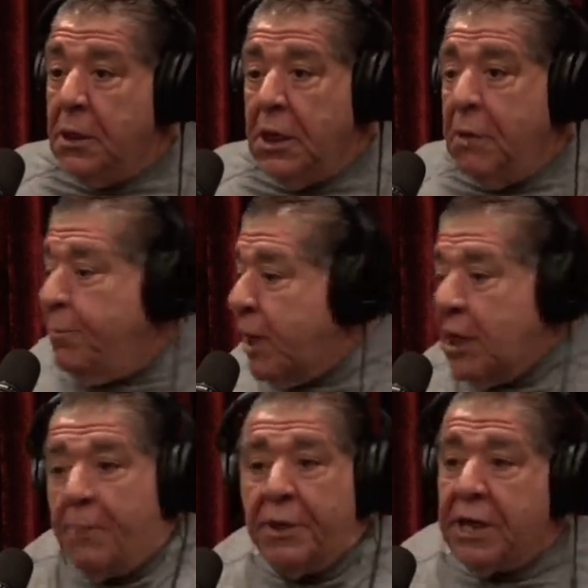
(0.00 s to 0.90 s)
him
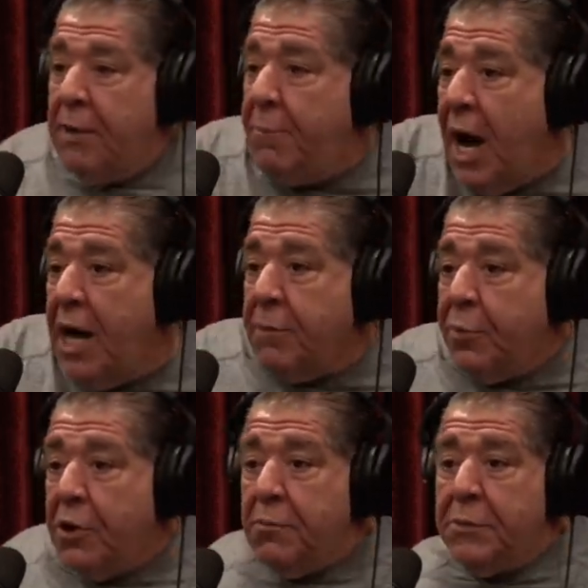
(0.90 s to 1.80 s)
picking up a dead body,
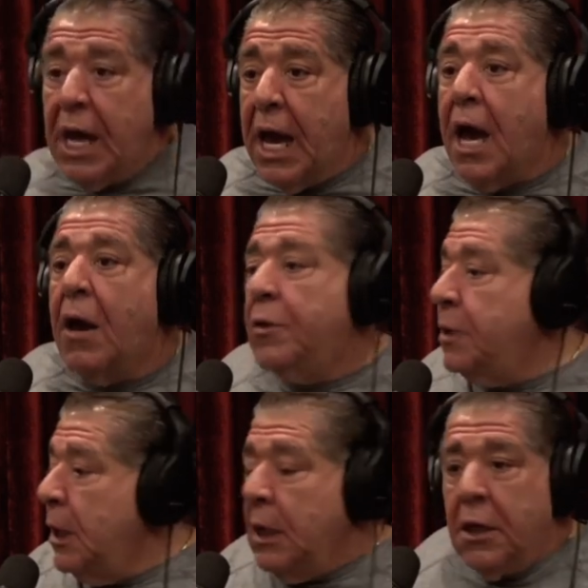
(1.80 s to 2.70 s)
putting him down.
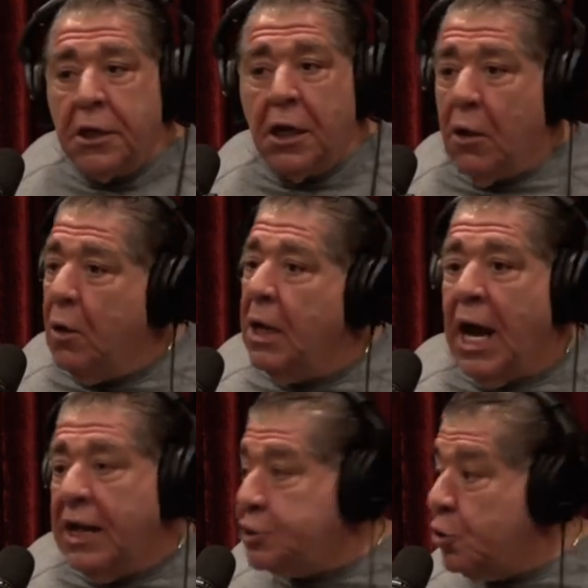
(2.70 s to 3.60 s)
You know,
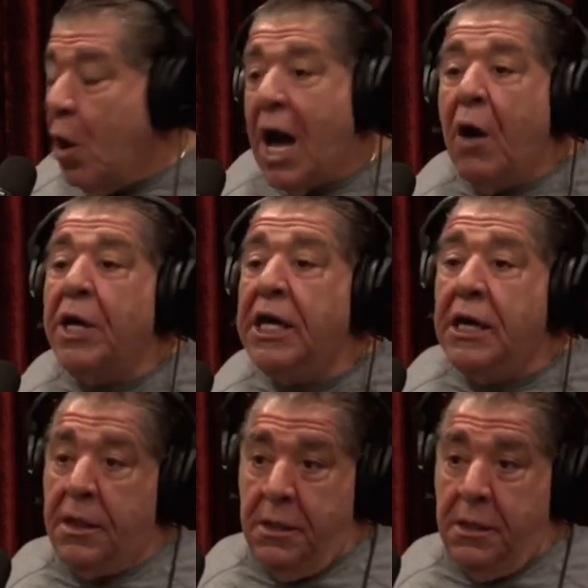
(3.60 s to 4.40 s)
I saw how you